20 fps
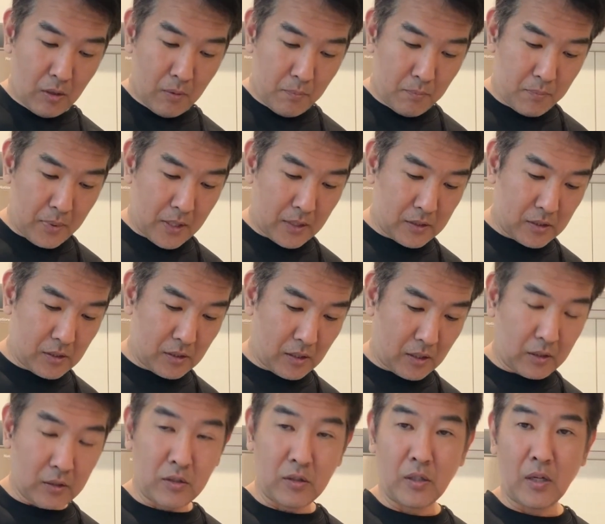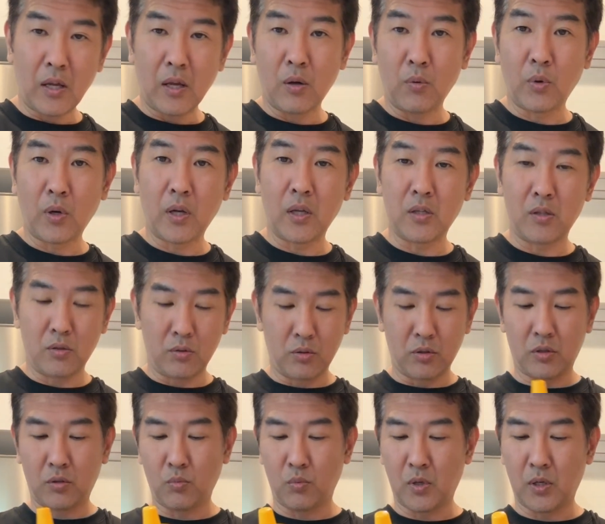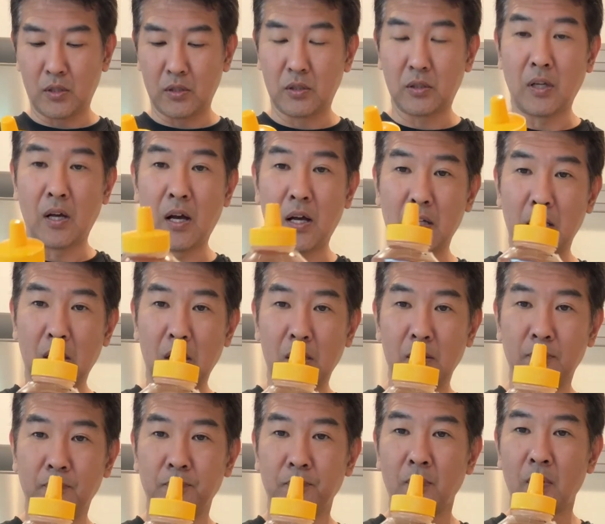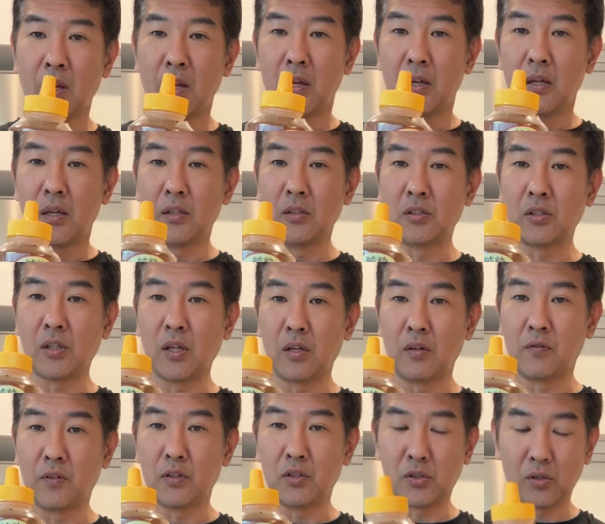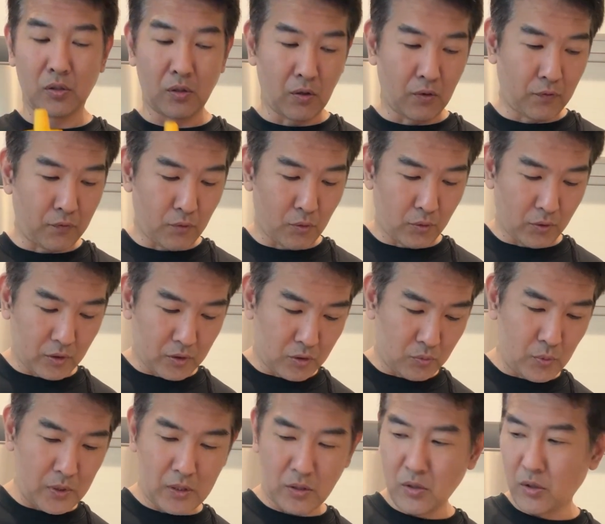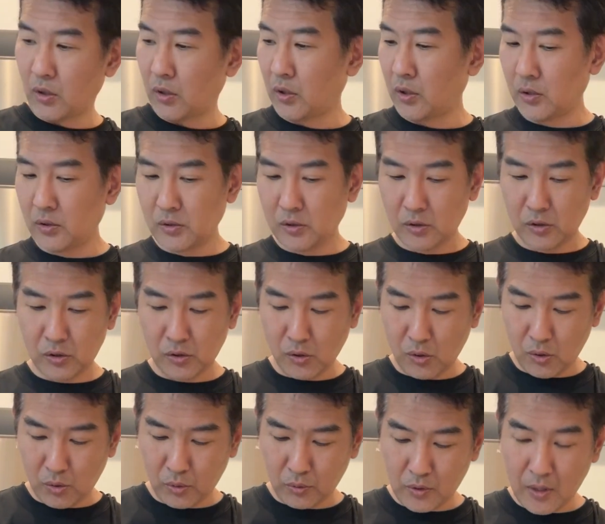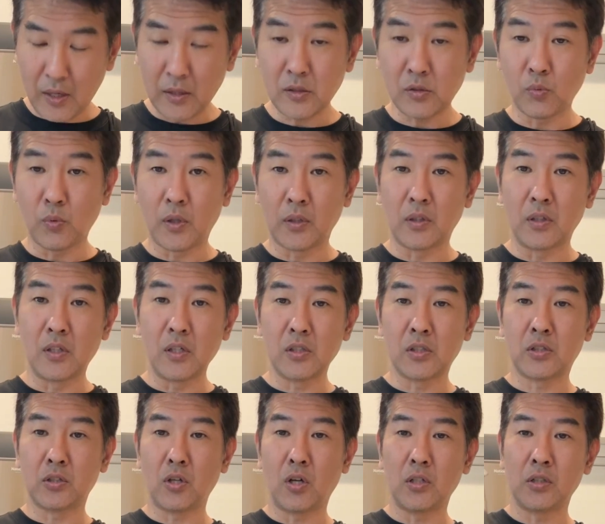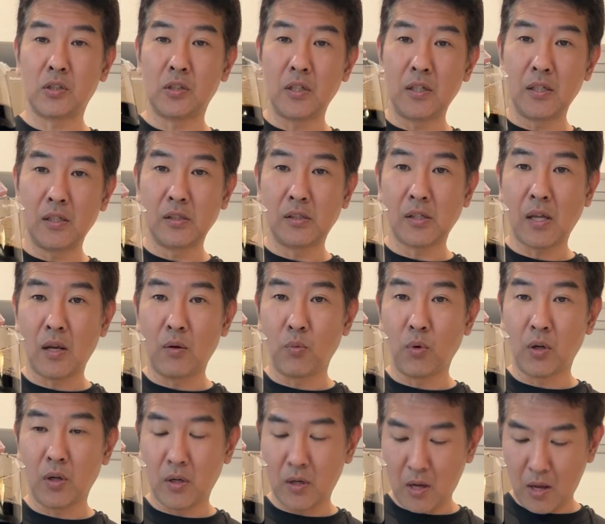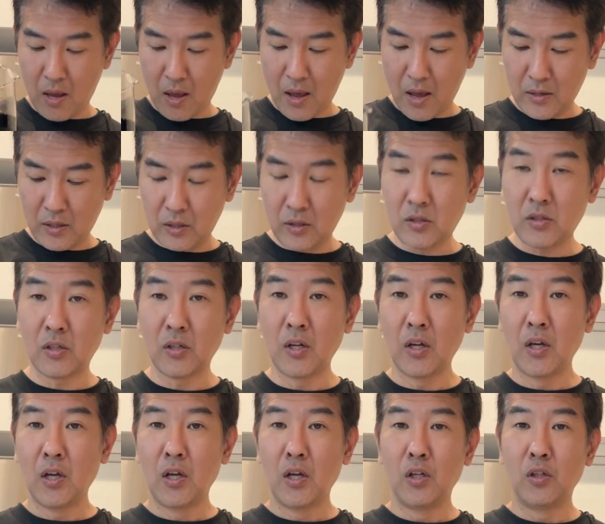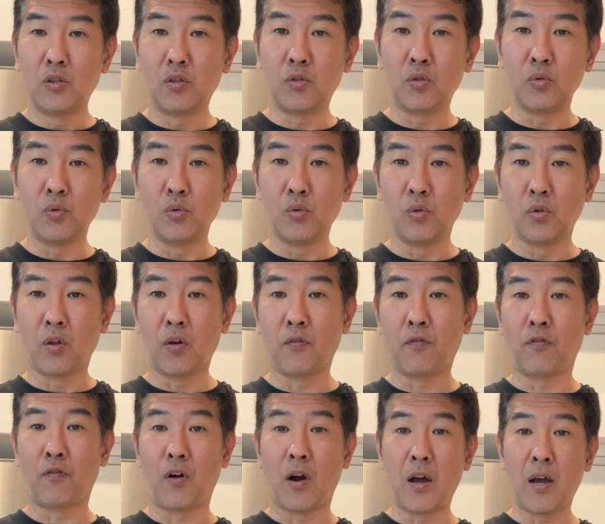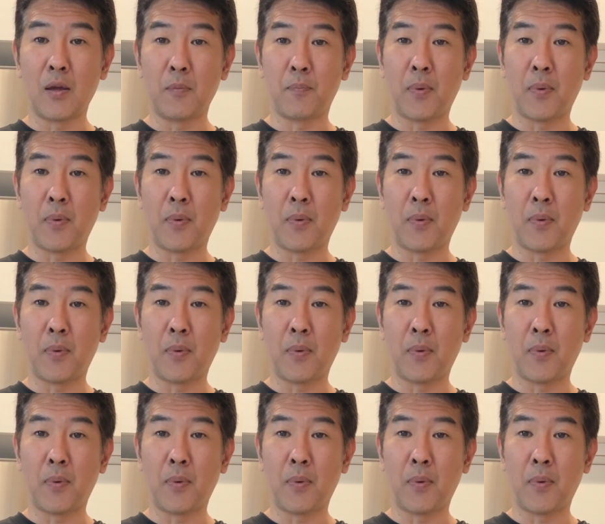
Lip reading: But today what I used was honey instead of the sugar for the sweetener. So that's what this sauce is, and we're gonna add it to the fry